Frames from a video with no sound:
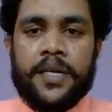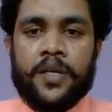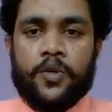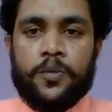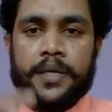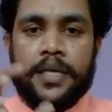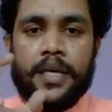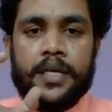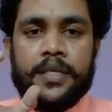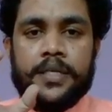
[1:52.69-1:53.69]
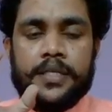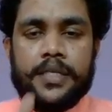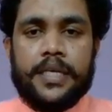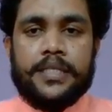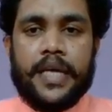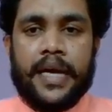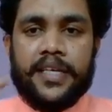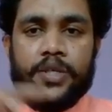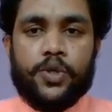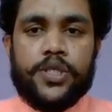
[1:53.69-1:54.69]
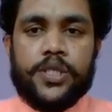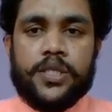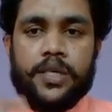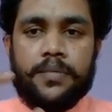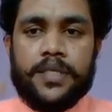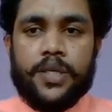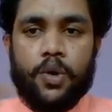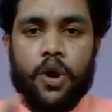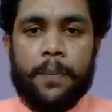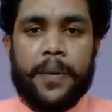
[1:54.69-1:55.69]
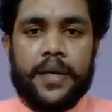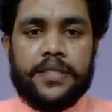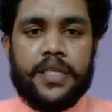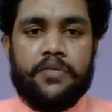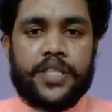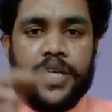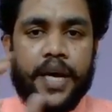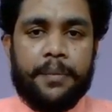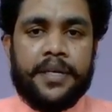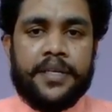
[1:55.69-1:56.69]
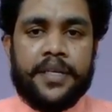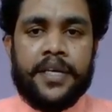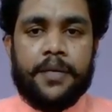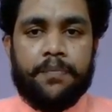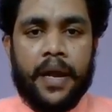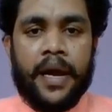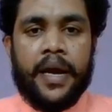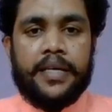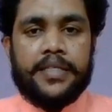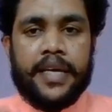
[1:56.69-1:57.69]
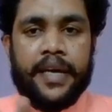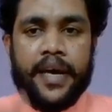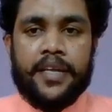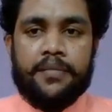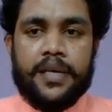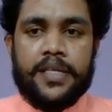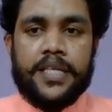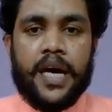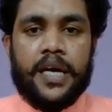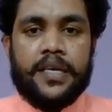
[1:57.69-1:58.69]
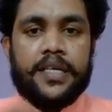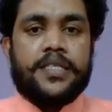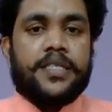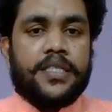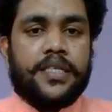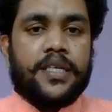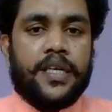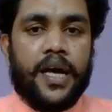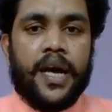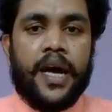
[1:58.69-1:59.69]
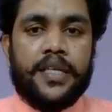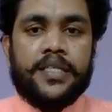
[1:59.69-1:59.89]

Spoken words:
Woodbury says that ecosystem is a complex in which habitat, plants and animals are considered as